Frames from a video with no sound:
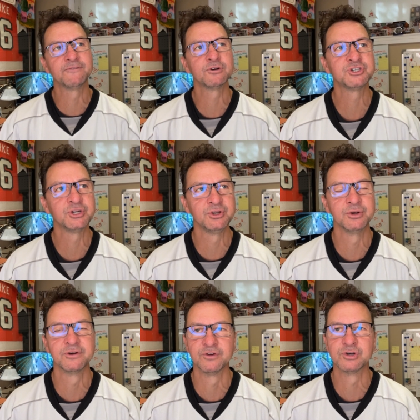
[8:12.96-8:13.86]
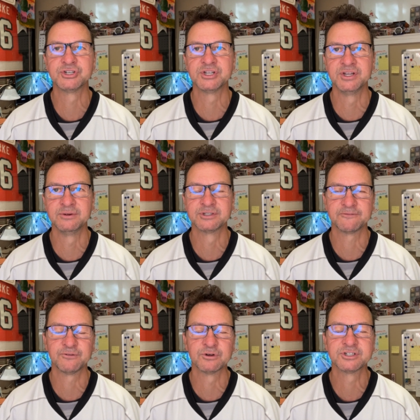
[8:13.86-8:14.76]
first year of university was the
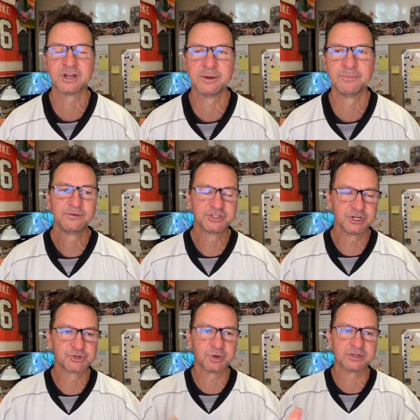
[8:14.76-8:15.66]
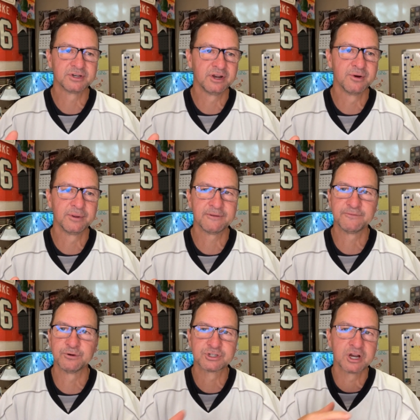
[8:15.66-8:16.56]
first time. It was interesting. You know what? The
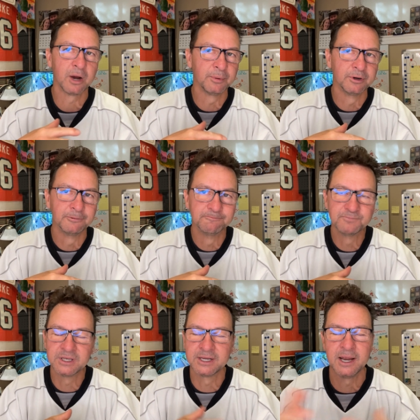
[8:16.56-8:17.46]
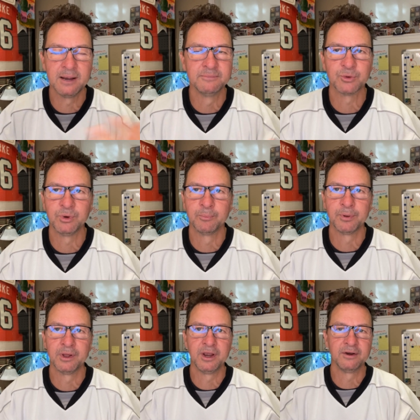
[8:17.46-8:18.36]
first couple games that we
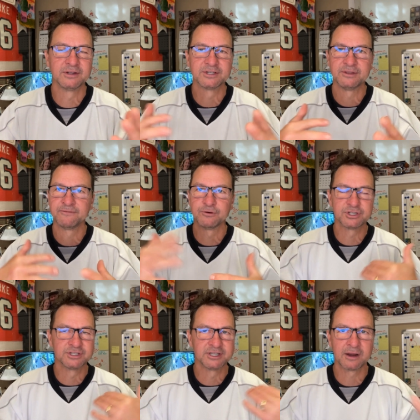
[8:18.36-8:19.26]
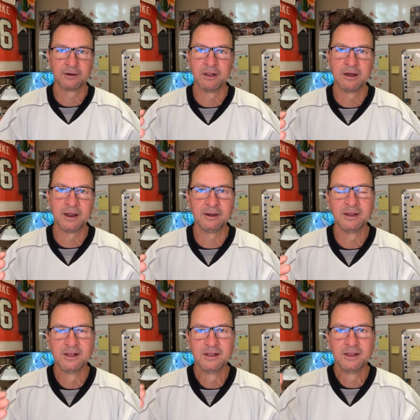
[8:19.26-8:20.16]
played, I was on the first and second line.
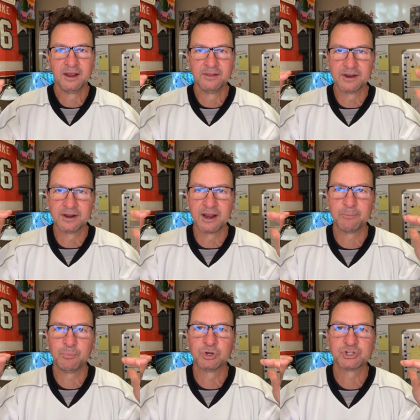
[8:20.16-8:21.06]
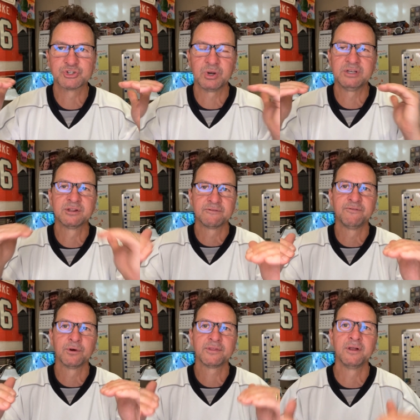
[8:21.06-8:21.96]
And then I got pushed straight to the
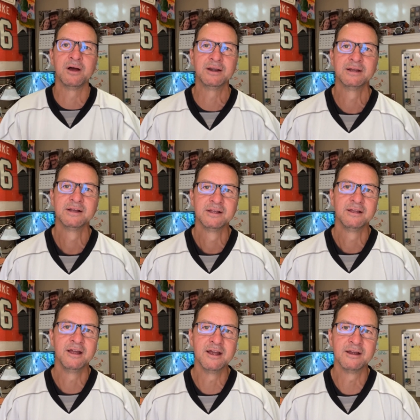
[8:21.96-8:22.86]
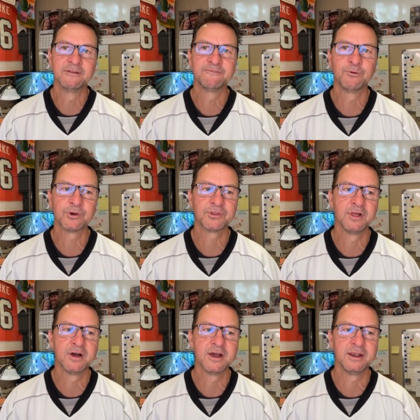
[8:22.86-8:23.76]
fourth line. And the fourth
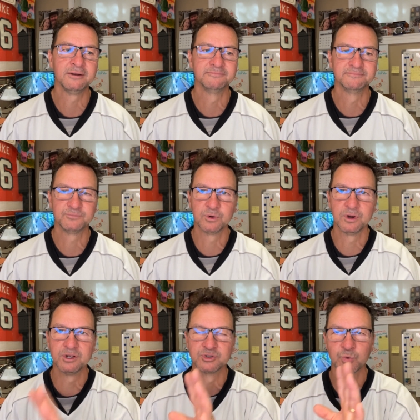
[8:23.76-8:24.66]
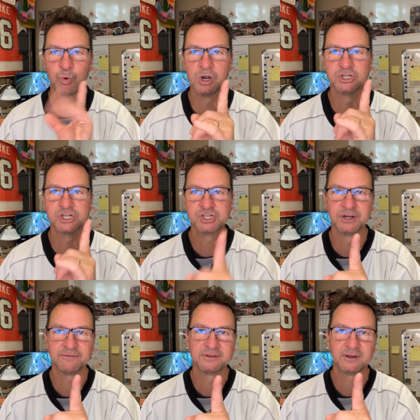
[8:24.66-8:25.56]
line was one
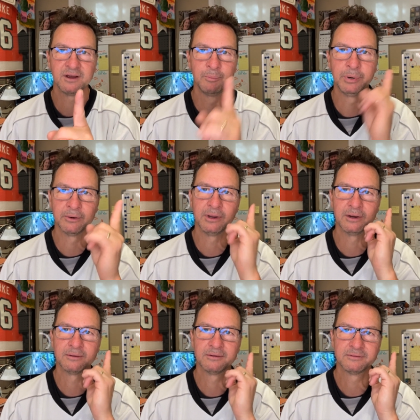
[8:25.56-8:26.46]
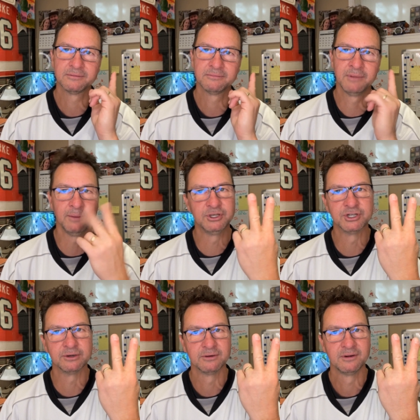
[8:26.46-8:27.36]
shift a period, maybe
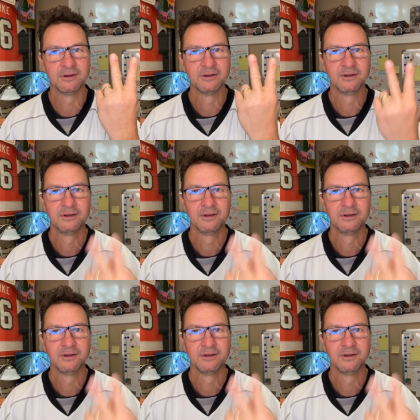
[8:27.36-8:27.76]
two. Oh.